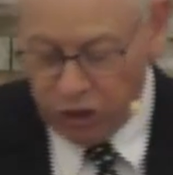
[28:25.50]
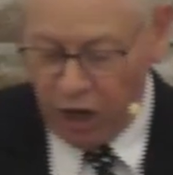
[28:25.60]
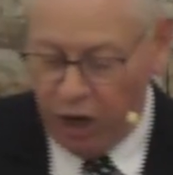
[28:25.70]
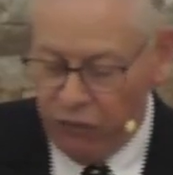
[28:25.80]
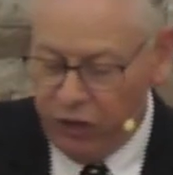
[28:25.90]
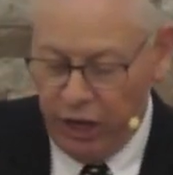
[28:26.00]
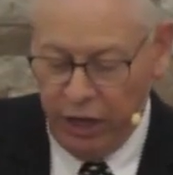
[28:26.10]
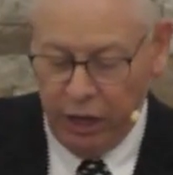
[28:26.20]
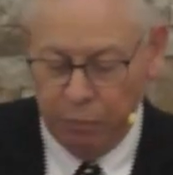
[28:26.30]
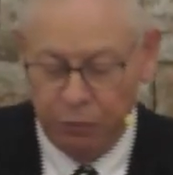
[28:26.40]
of the
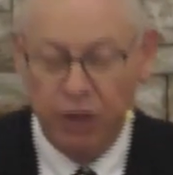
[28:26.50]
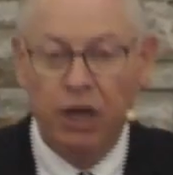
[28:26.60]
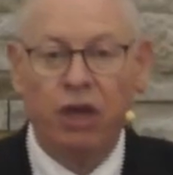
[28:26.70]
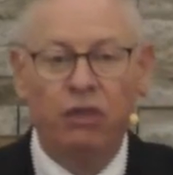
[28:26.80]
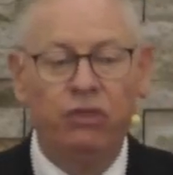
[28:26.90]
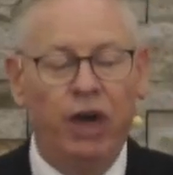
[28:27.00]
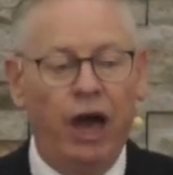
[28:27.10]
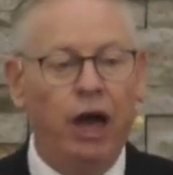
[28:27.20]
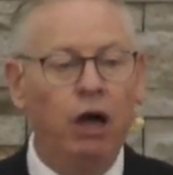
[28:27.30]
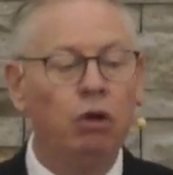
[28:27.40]
hymn,
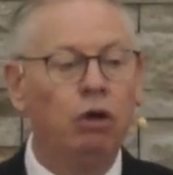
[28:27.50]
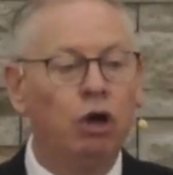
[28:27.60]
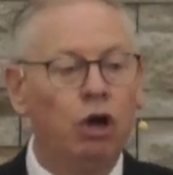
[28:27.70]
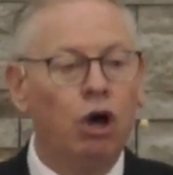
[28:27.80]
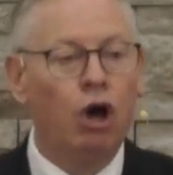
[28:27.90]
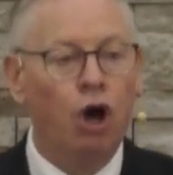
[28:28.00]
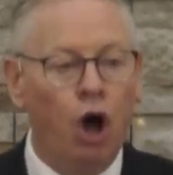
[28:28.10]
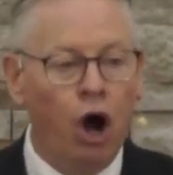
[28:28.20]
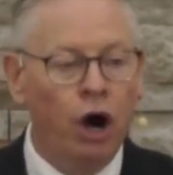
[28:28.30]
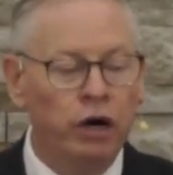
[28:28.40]
Thou
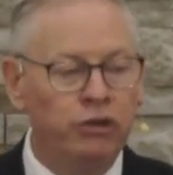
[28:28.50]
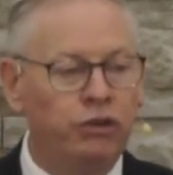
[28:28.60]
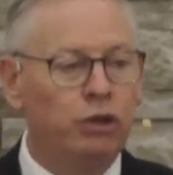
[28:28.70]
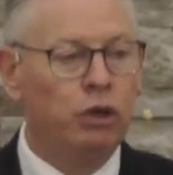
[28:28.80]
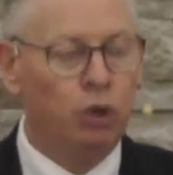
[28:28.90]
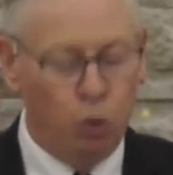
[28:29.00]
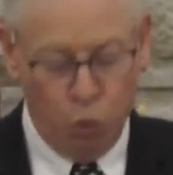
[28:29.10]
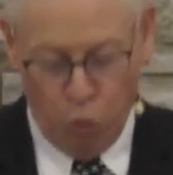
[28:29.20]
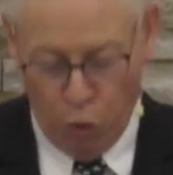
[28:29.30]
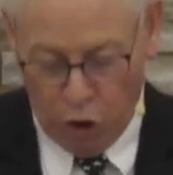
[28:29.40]
art
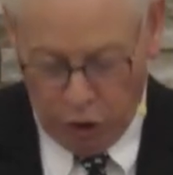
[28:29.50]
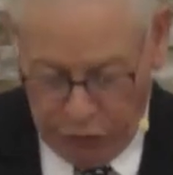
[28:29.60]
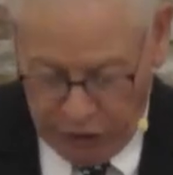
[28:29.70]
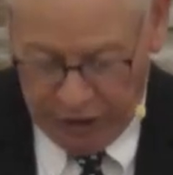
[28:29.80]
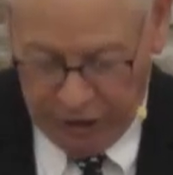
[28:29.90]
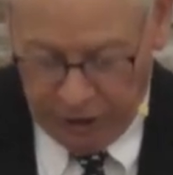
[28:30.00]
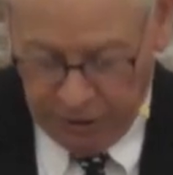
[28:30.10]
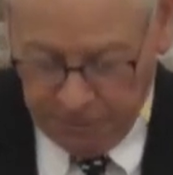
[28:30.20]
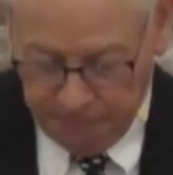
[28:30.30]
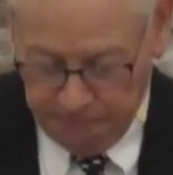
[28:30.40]
worthy.
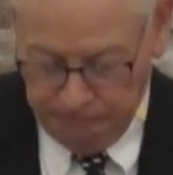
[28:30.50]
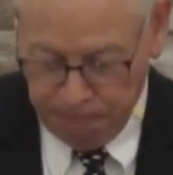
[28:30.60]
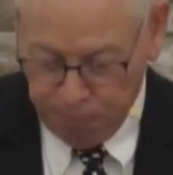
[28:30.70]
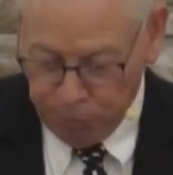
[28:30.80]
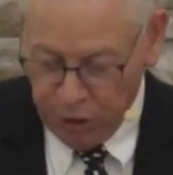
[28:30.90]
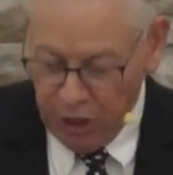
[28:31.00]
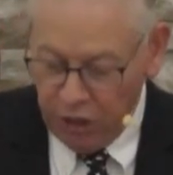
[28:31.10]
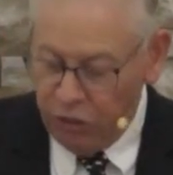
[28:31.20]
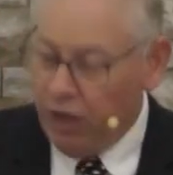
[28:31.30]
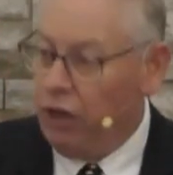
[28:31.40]

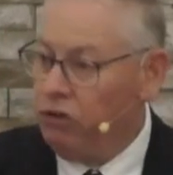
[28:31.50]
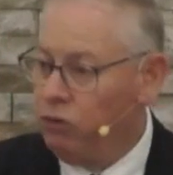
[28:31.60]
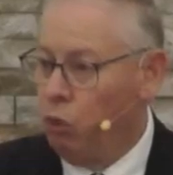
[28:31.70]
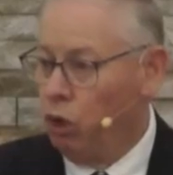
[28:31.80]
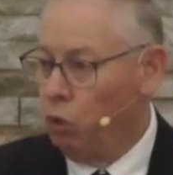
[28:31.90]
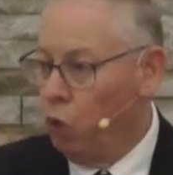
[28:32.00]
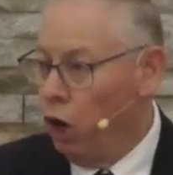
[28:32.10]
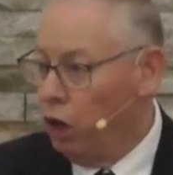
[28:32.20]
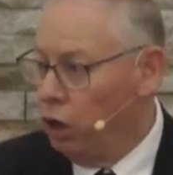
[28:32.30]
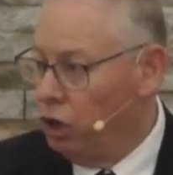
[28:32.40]
These were
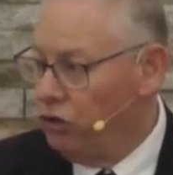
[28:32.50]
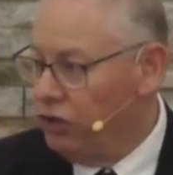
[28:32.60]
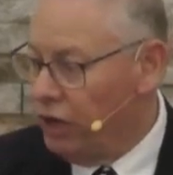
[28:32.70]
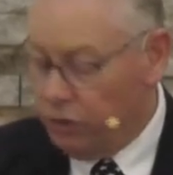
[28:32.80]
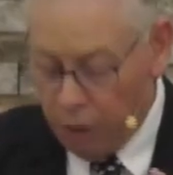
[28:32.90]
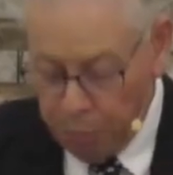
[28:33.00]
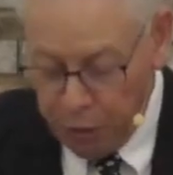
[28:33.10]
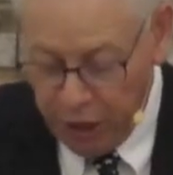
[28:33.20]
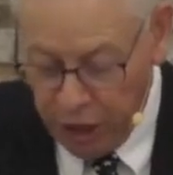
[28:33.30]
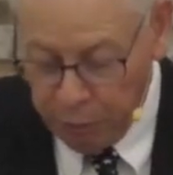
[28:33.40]
words that the
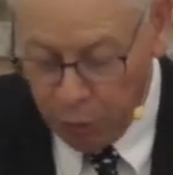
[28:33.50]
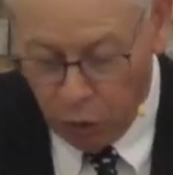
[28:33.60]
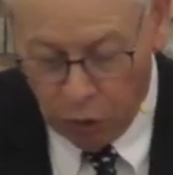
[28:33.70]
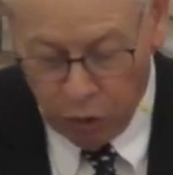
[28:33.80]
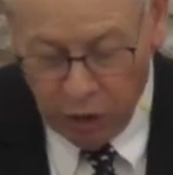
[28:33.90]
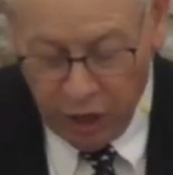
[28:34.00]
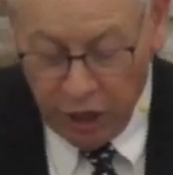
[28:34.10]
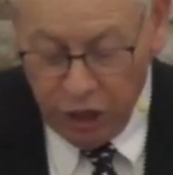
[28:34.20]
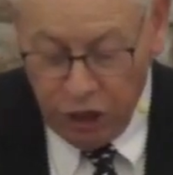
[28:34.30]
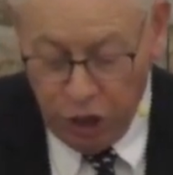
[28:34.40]
people
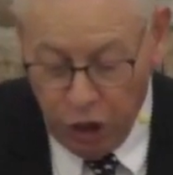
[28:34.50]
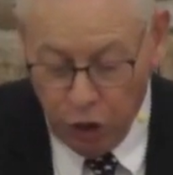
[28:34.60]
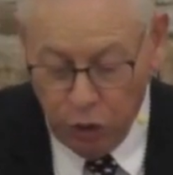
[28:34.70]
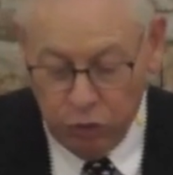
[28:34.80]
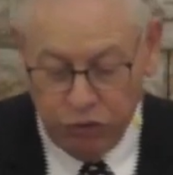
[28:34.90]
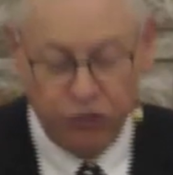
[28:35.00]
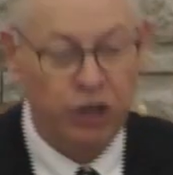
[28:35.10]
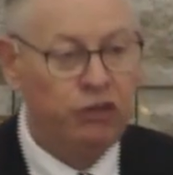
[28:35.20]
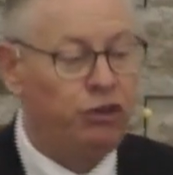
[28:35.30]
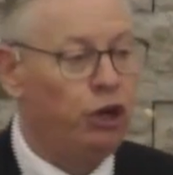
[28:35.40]
used
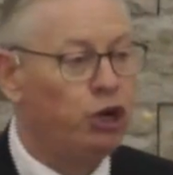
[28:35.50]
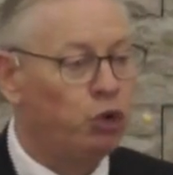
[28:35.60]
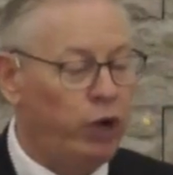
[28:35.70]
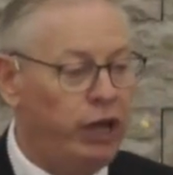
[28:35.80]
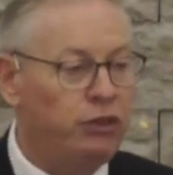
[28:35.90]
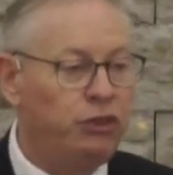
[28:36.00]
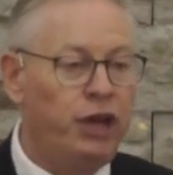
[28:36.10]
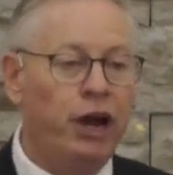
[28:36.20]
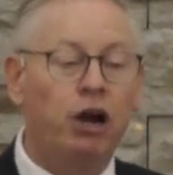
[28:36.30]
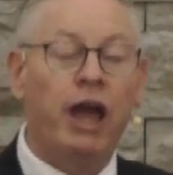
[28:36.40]
to greet
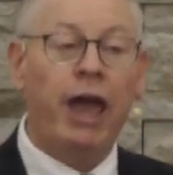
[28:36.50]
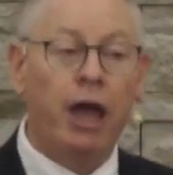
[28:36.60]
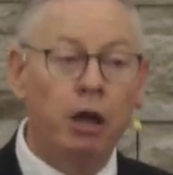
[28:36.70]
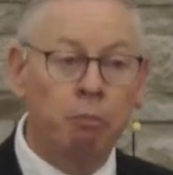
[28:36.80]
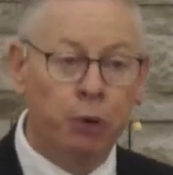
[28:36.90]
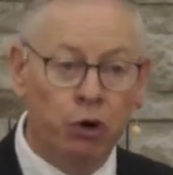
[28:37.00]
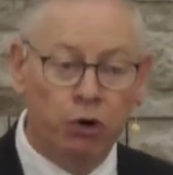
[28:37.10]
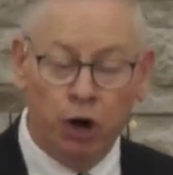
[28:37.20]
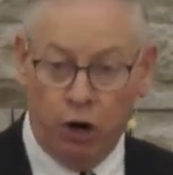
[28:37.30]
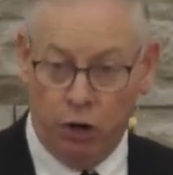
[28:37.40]
their
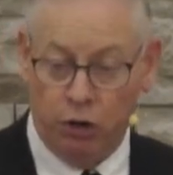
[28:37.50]
emperor